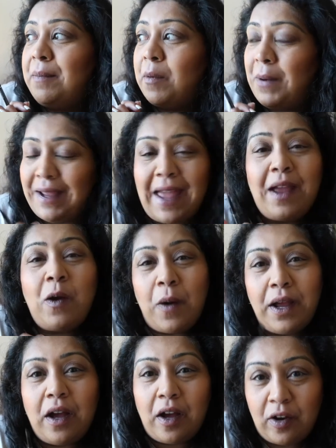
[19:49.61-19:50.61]
But we're getting
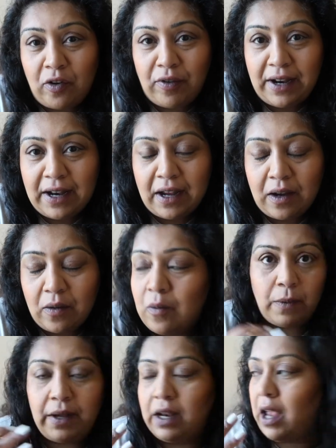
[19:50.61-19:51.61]
quite hungry now.
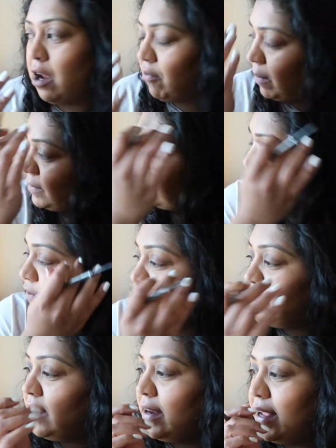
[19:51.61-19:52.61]
We're gonna go and grab some
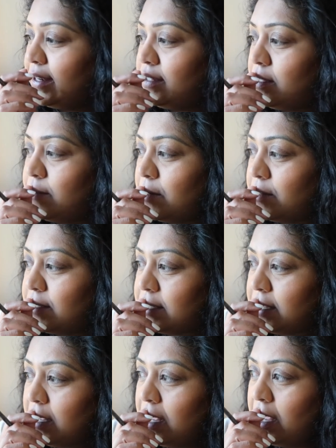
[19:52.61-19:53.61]
food, then head to the
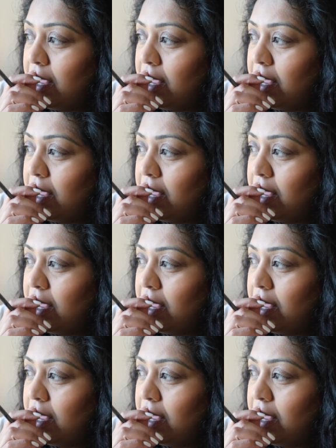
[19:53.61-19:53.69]
mosque,